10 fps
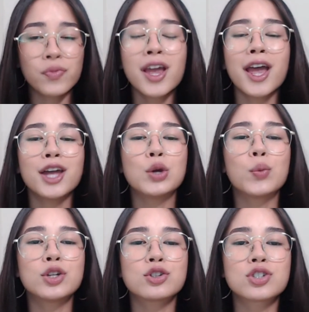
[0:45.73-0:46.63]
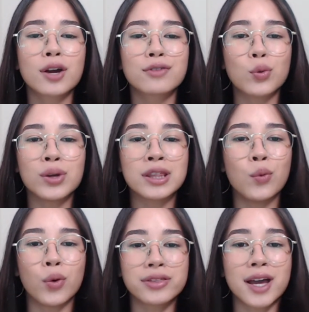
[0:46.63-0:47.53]
and you win your share of the weekly
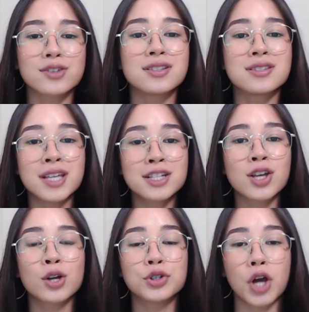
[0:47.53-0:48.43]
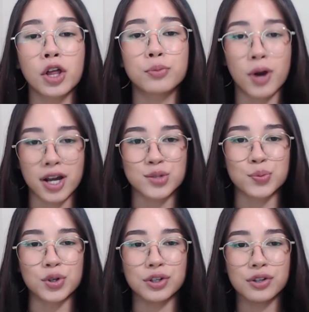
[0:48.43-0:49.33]
$1,600 prize
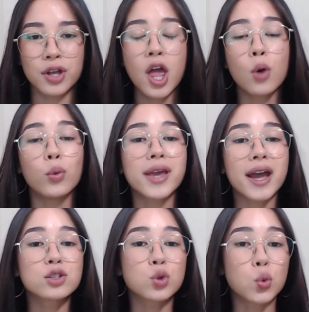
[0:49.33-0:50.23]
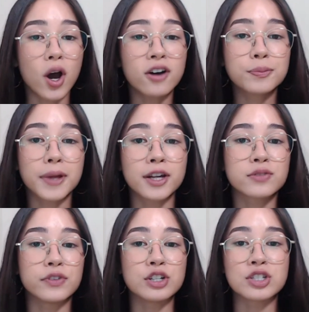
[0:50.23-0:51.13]
pool. We had 12 players
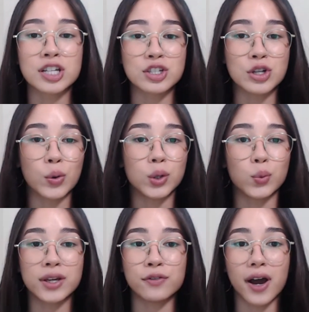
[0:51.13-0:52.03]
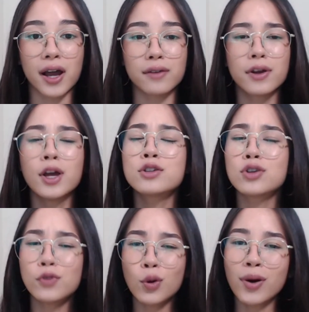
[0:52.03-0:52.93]
finish 6 to 0 in week 5. So
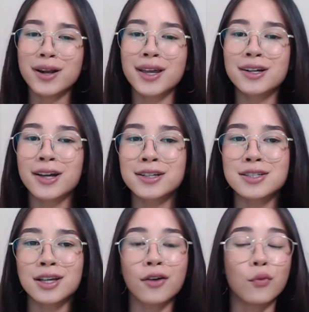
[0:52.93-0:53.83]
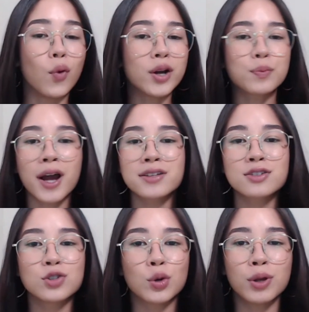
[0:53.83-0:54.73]
if you want to get an idea of what
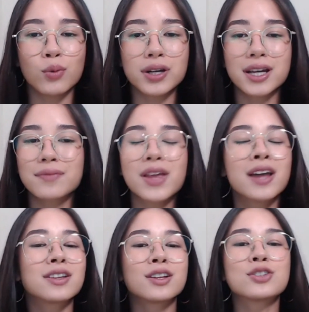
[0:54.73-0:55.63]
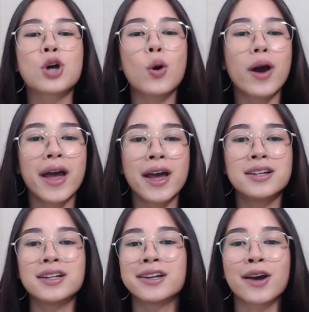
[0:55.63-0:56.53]
prizes you'll be winning, then let's go ahead
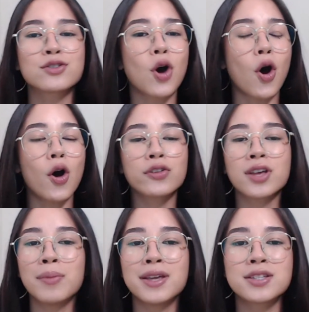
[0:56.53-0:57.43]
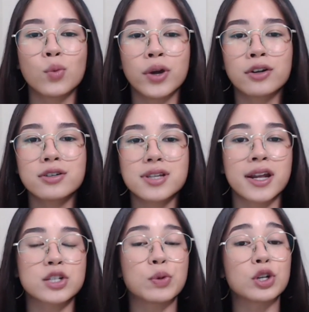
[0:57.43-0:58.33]
and announce all the amazing winners in
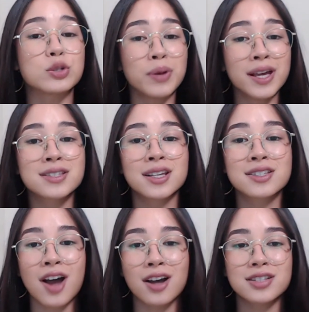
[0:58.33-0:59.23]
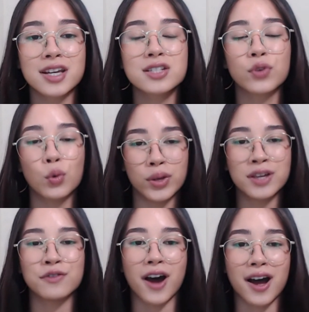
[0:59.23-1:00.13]
SBR's Pick 6 contest for week
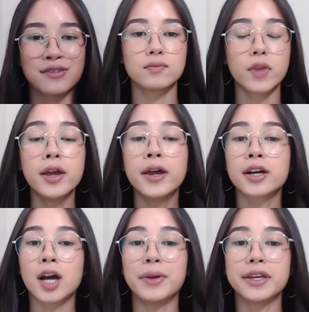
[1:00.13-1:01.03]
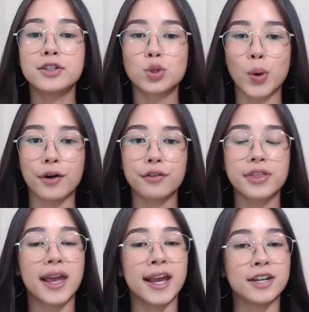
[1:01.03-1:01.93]
5. Coming in 12th,
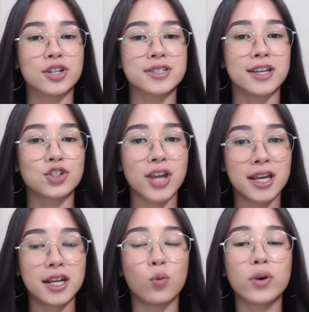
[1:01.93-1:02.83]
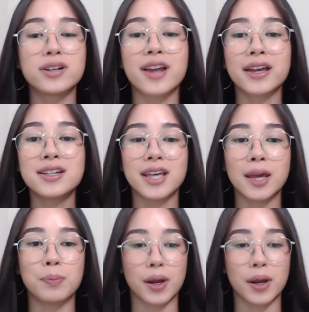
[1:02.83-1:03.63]
HSH 80 bet